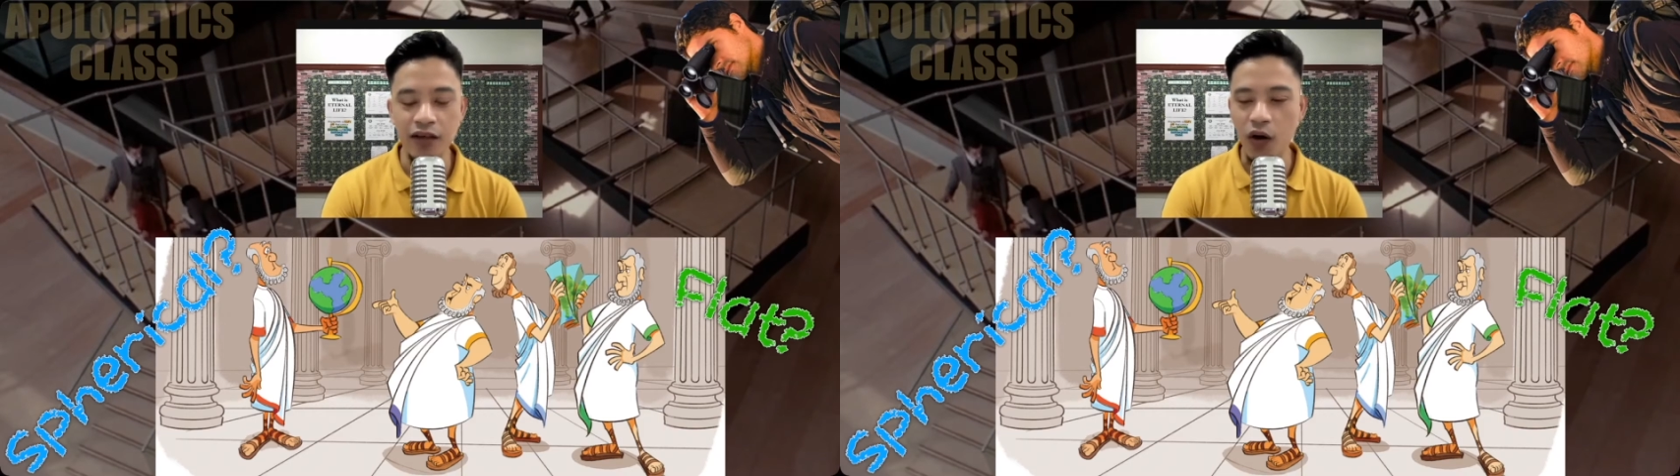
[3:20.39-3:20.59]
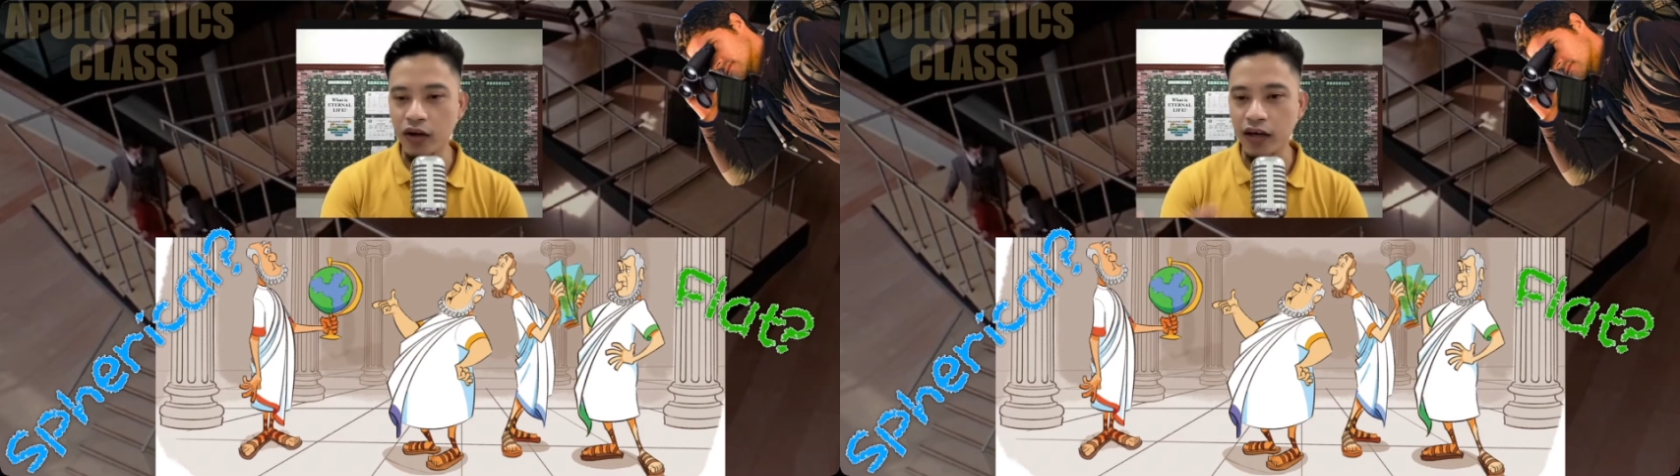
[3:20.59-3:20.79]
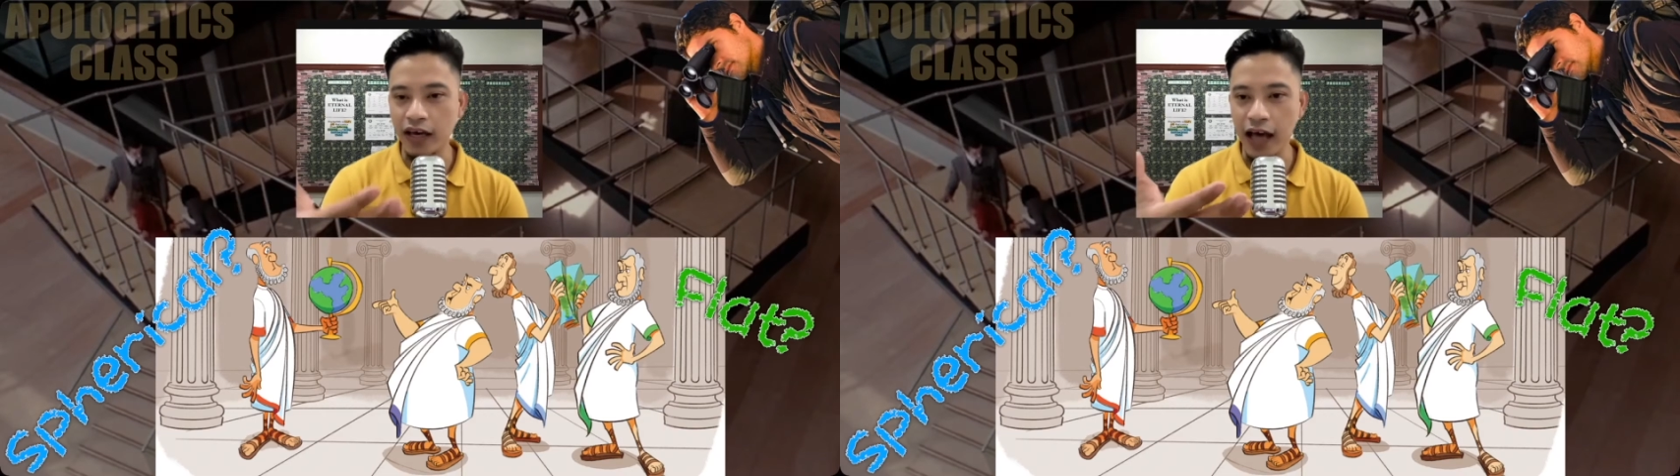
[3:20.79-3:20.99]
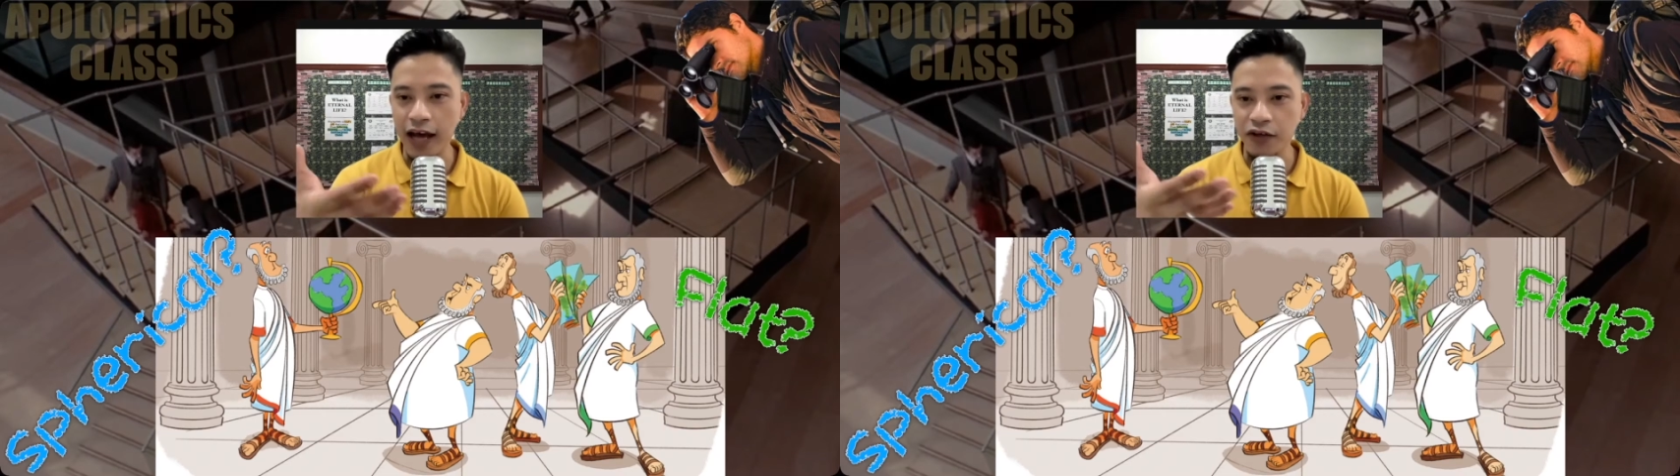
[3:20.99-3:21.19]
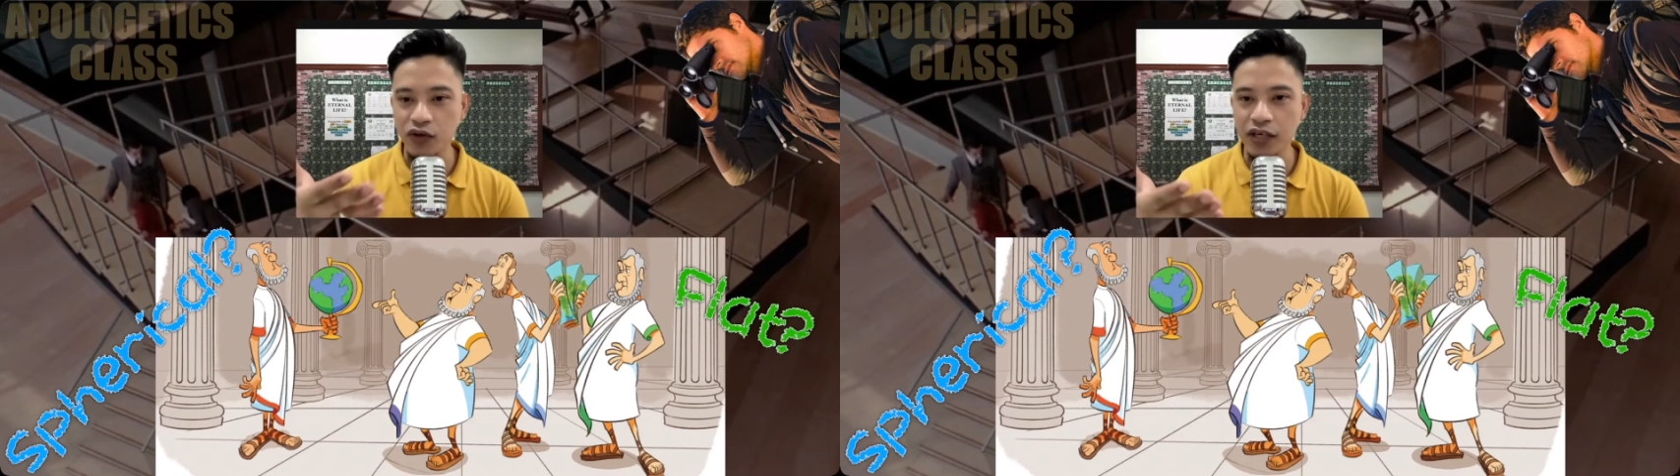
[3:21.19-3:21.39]
okay,
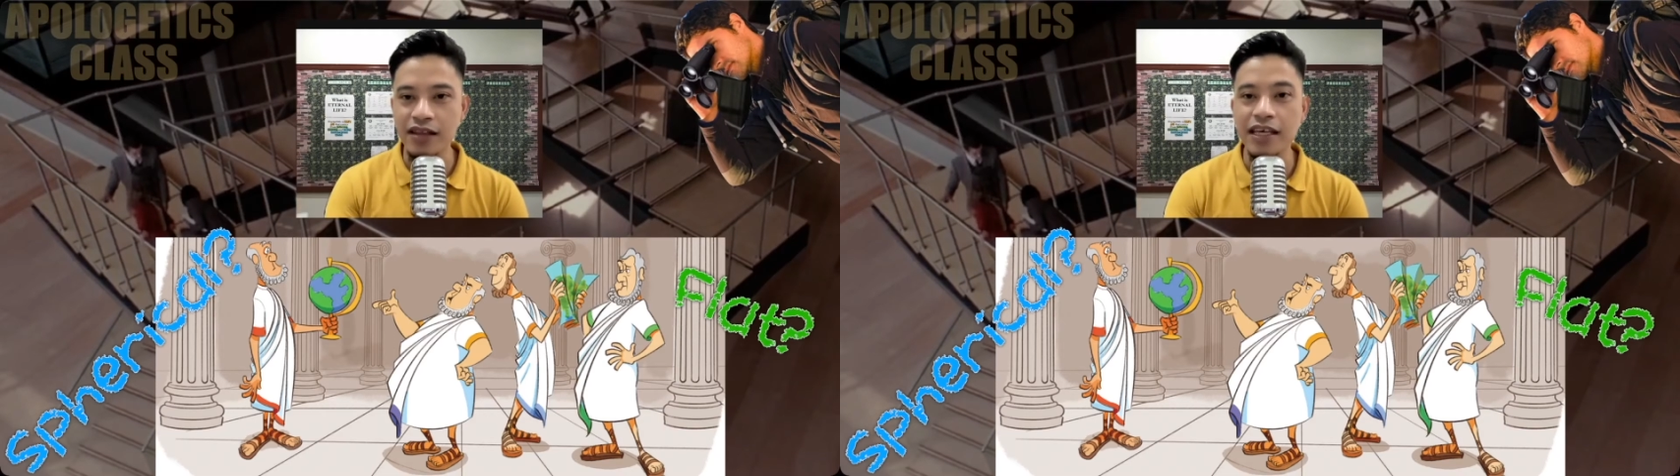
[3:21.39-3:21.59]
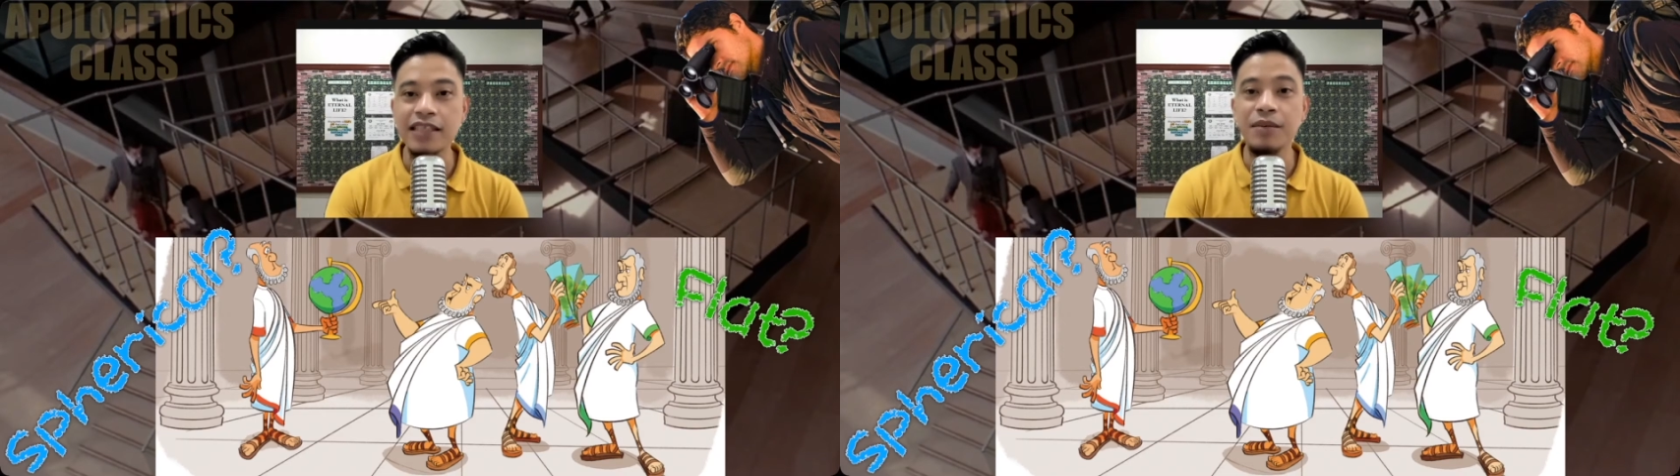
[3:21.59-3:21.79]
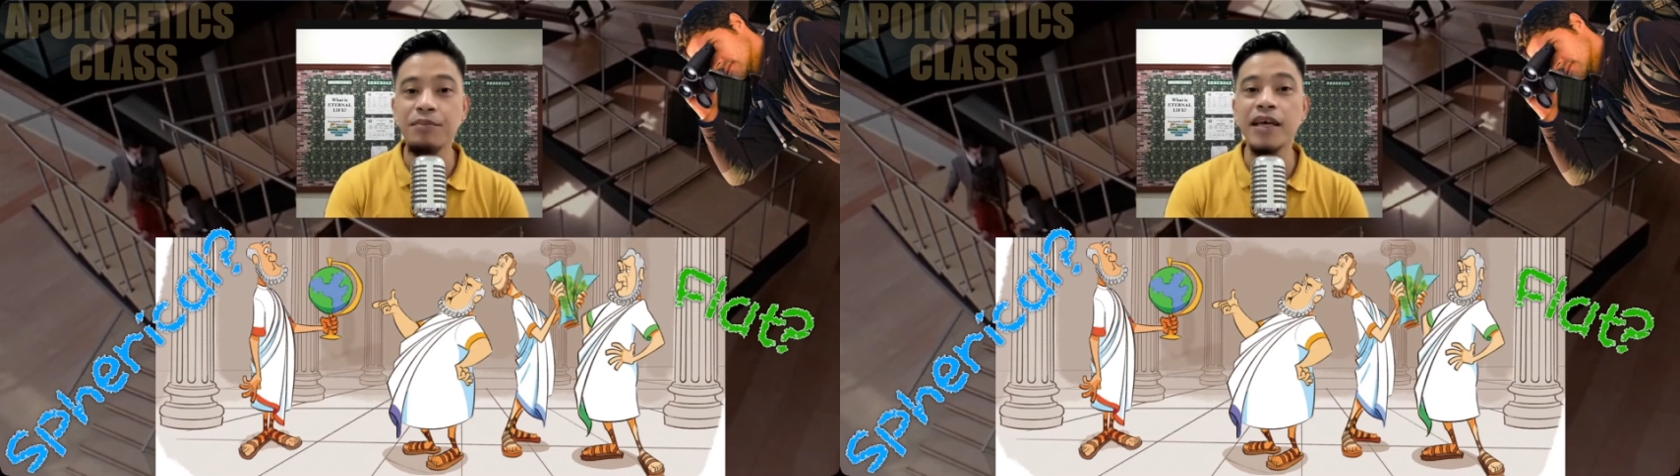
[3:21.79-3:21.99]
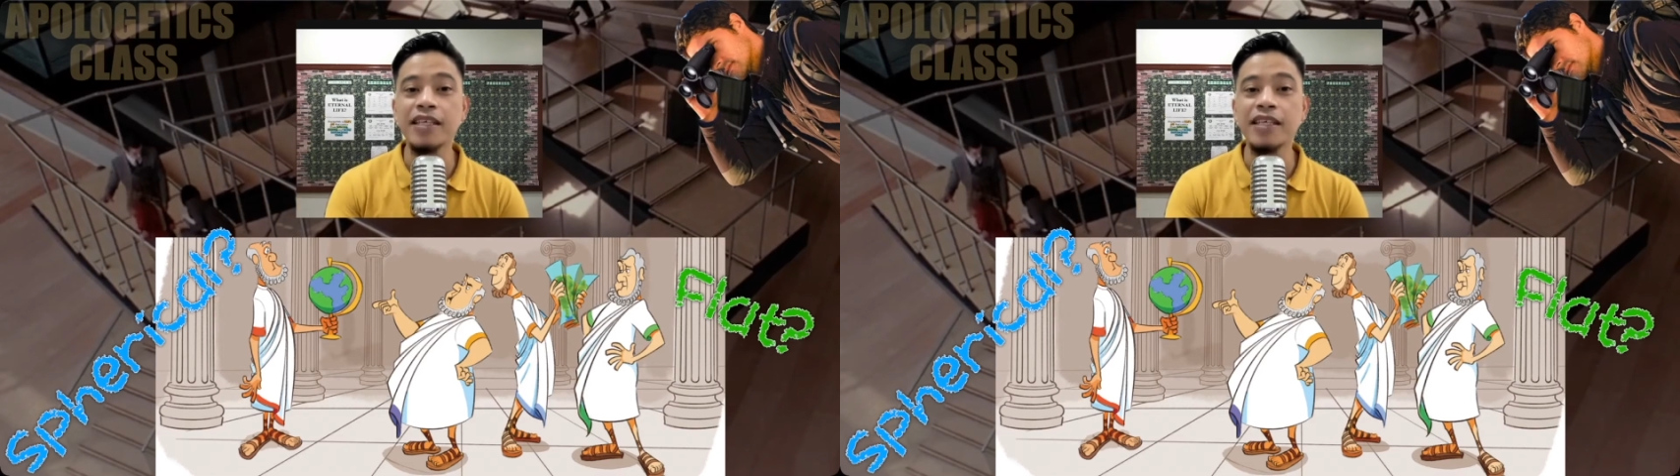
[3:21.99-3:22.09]
actually, this makes